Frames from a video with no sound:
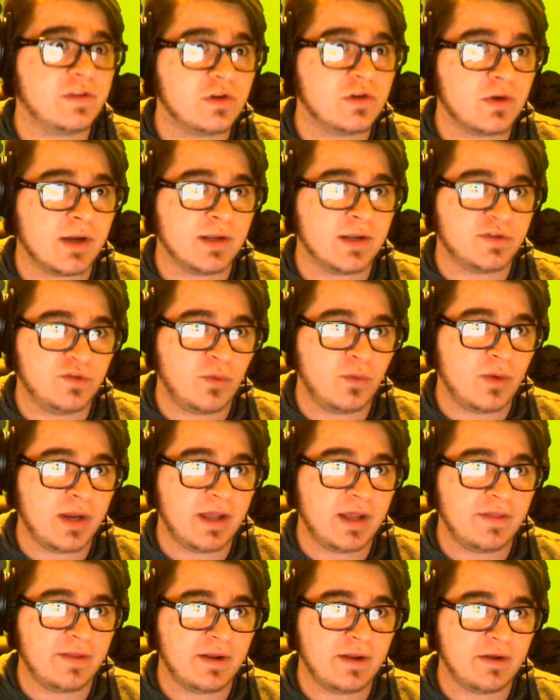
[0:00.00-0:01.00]
during its
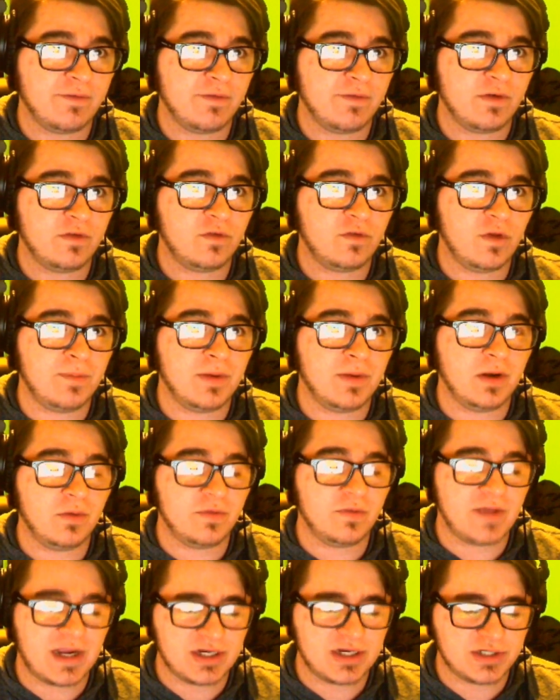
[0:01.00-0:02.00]
20th anniversary, but it
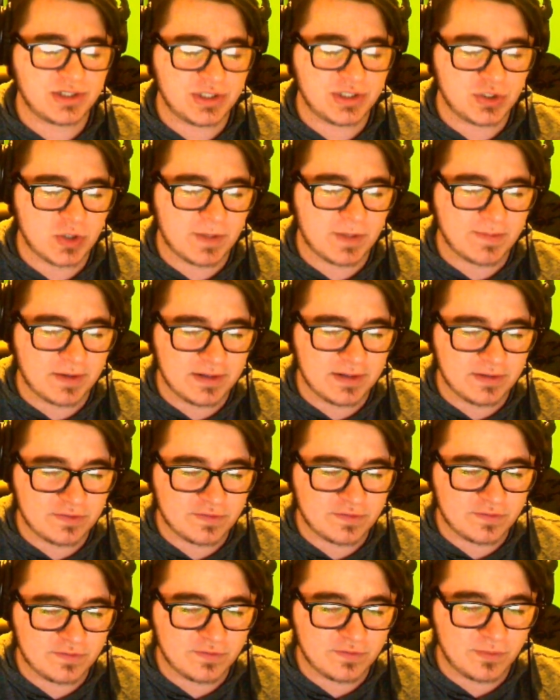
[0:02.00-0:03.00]
was actually dropped on
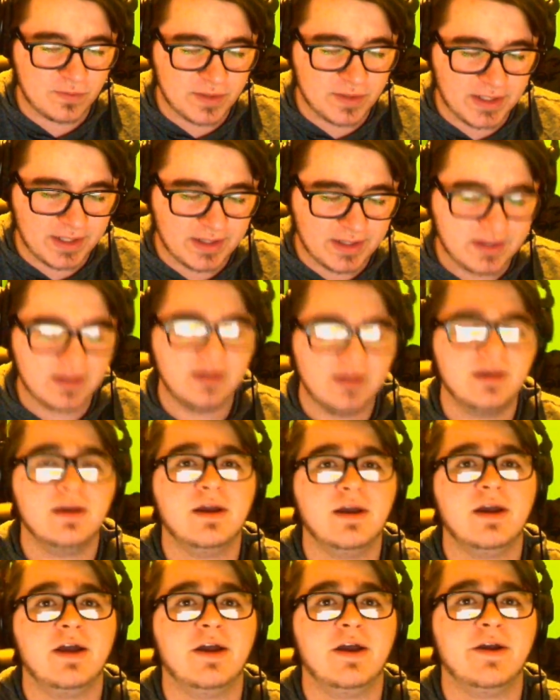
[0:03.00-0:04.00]
its
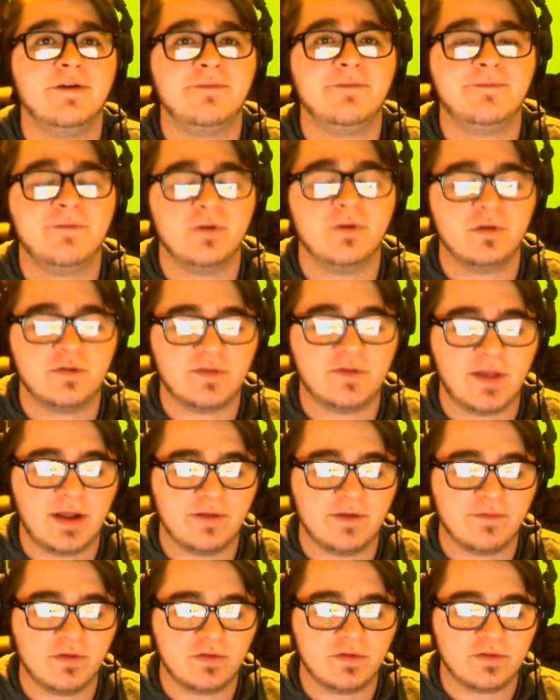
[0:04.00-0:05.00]
21st
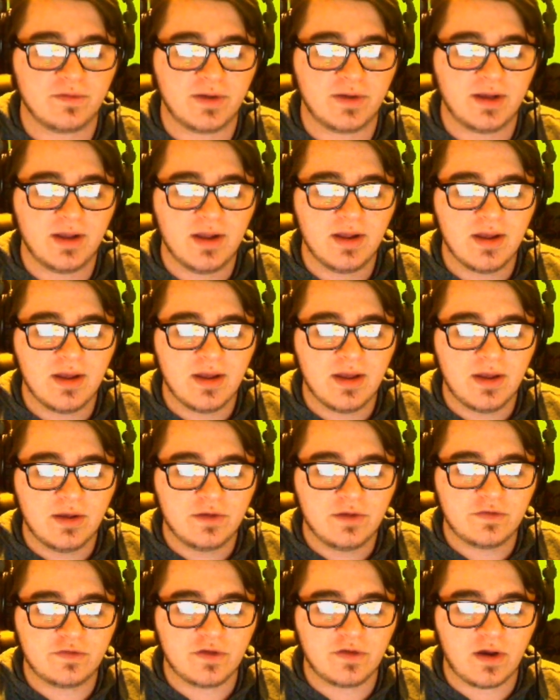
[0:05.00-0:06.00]
anniversary.
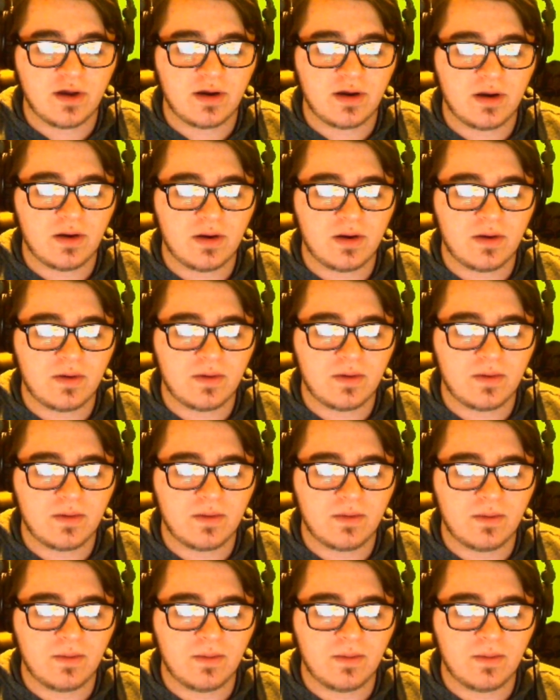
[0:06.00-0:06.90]
So